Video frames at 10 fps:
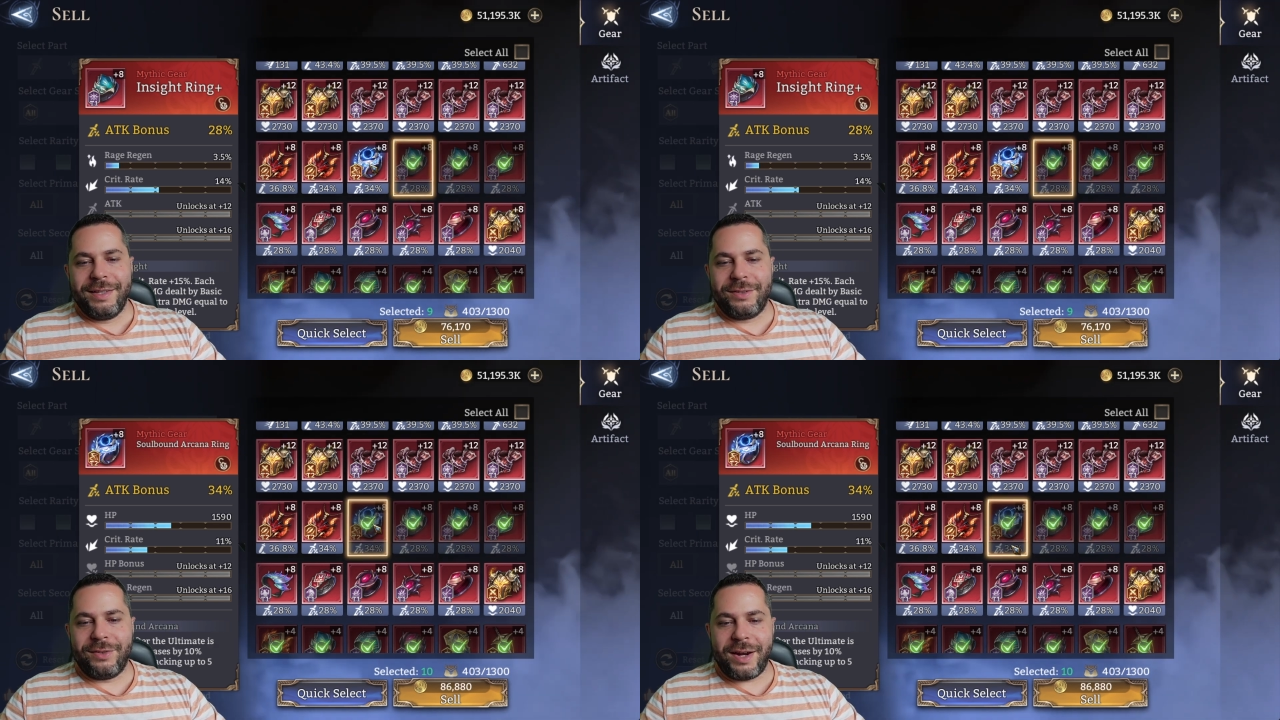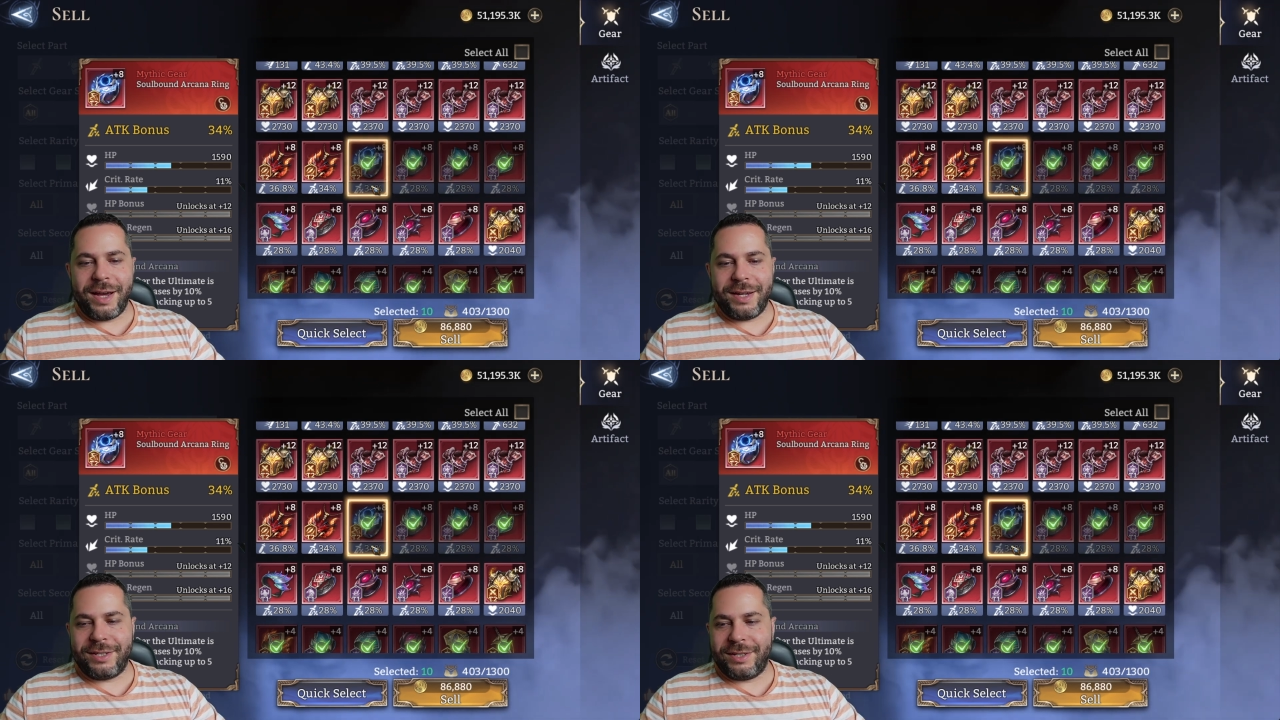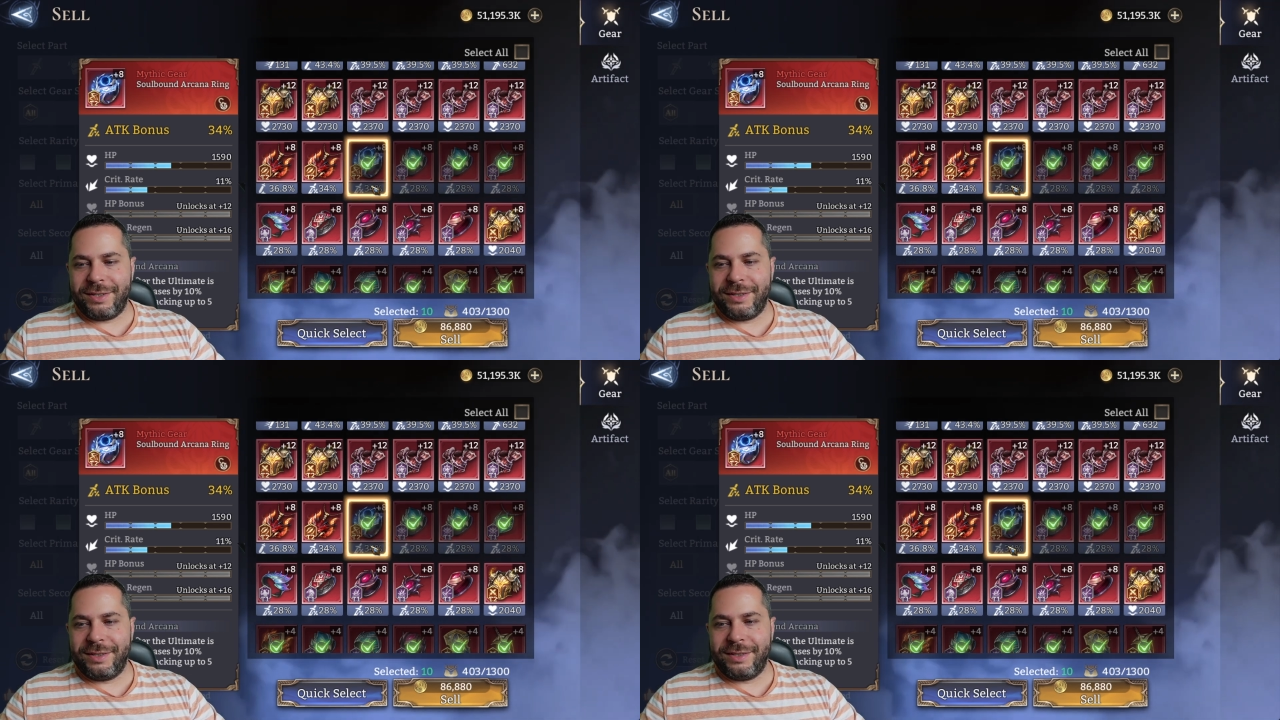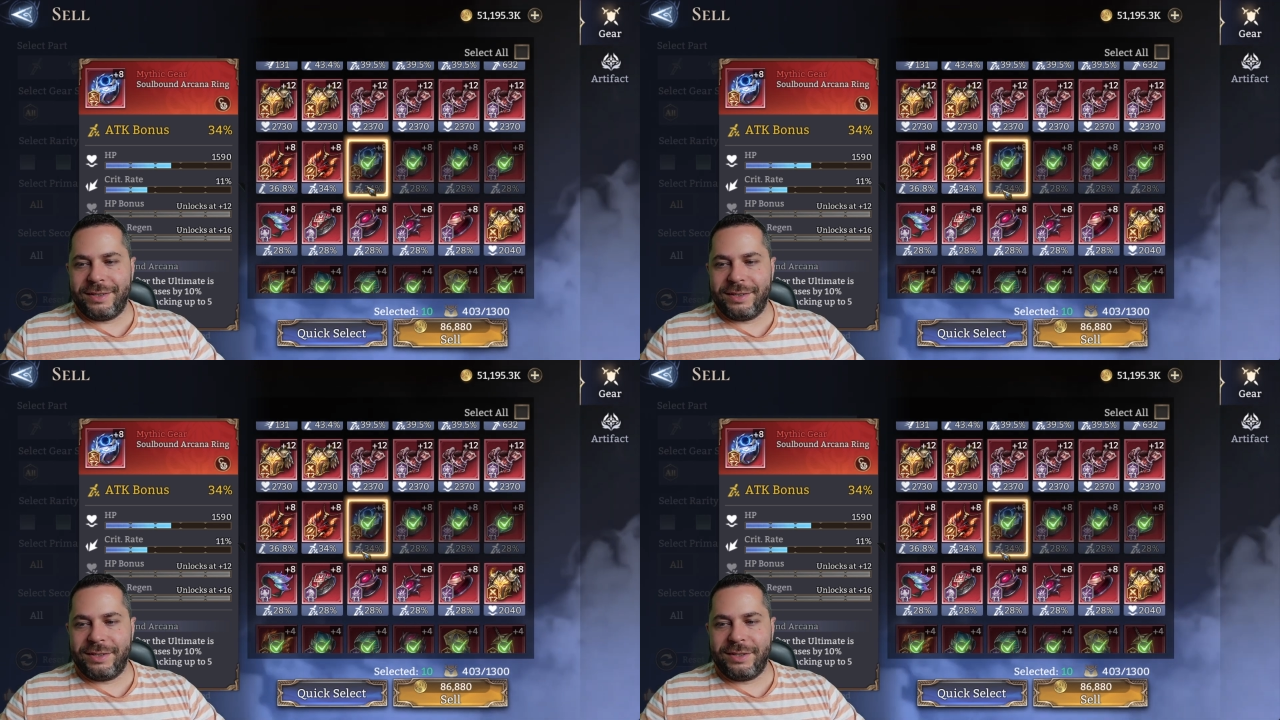Trash,
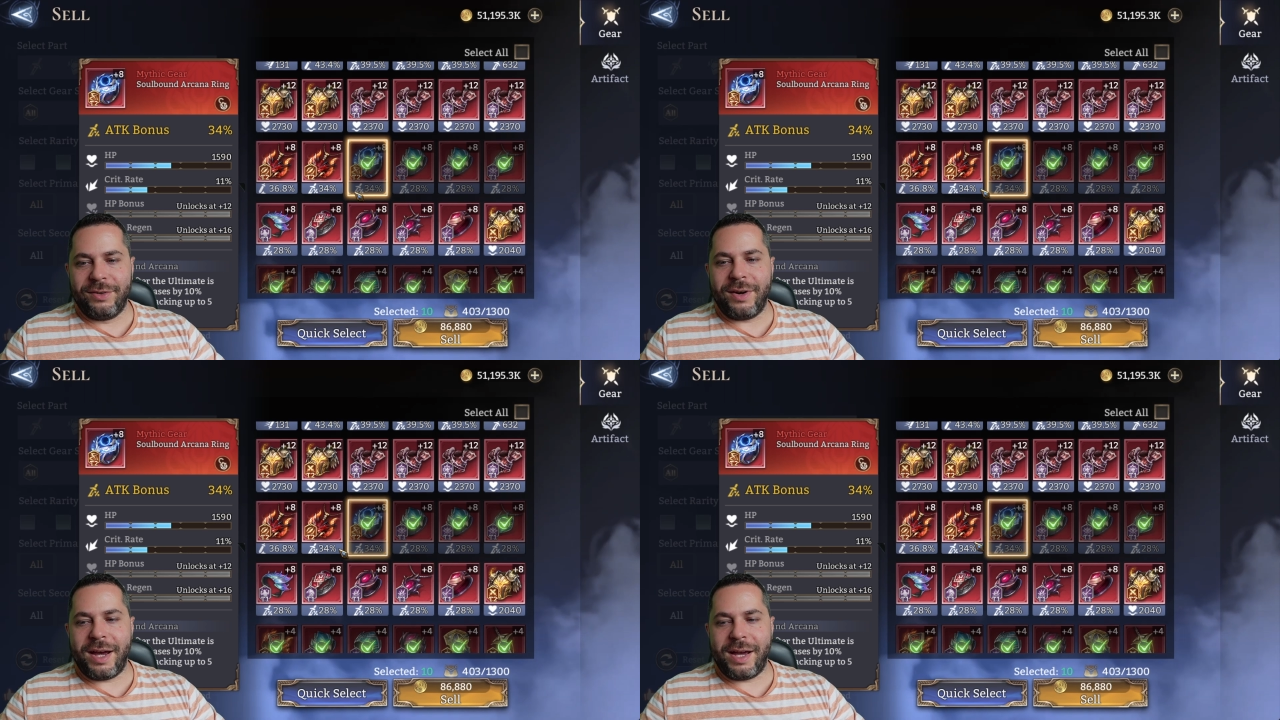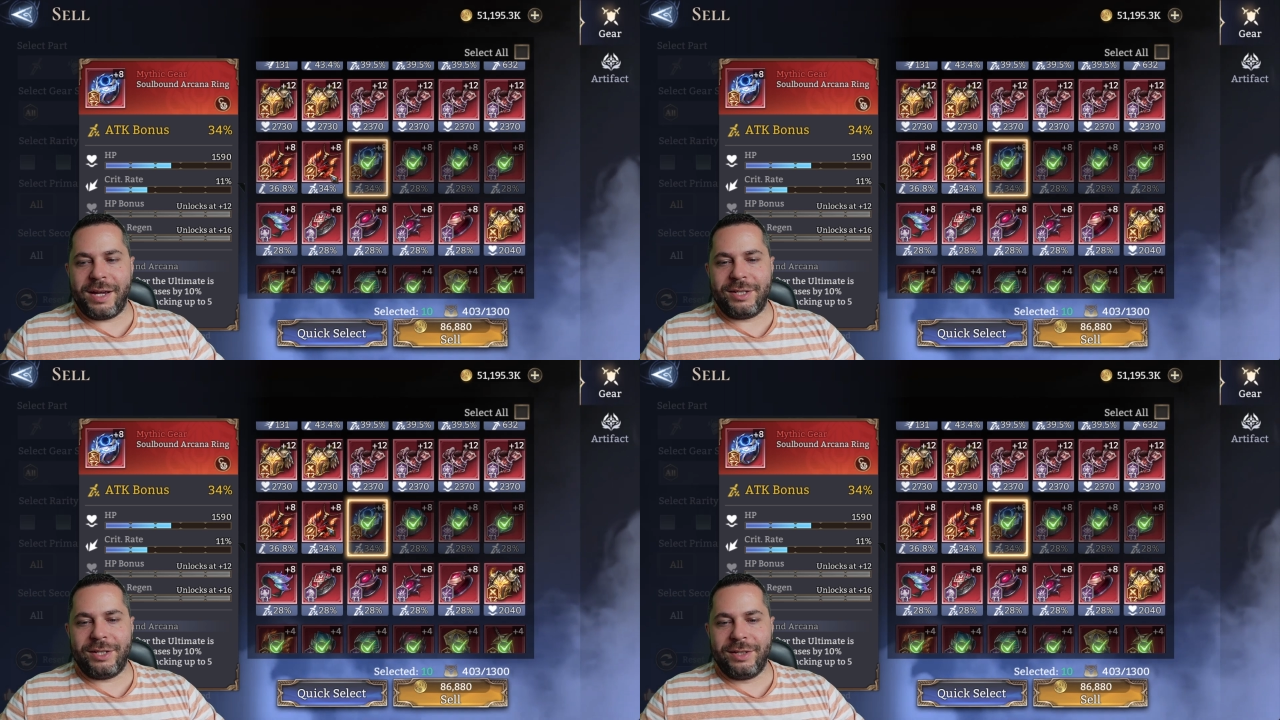trash,